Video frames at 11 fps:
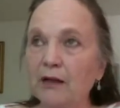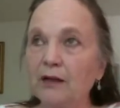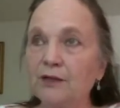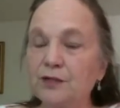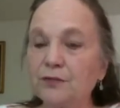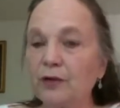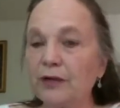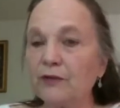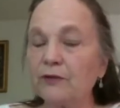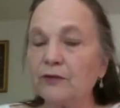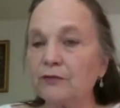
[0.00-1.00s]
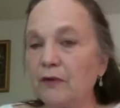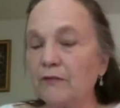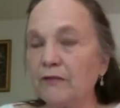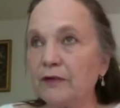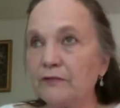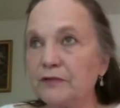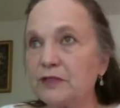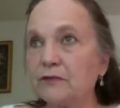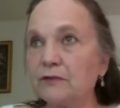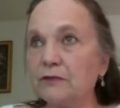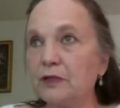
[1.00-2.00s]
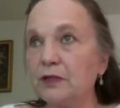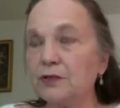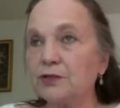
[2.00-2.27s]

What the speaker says: into weather derivatives through the